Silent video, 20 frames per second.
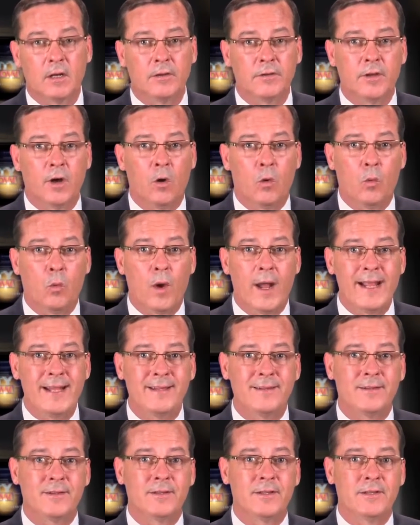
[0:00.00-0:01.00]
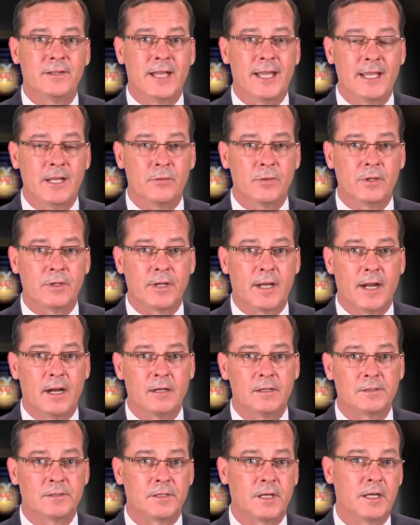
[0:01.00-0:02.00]
Don't wait until the day you retire
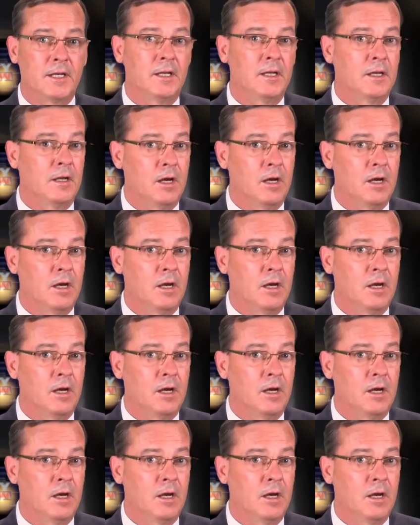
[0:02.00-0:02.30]
and say,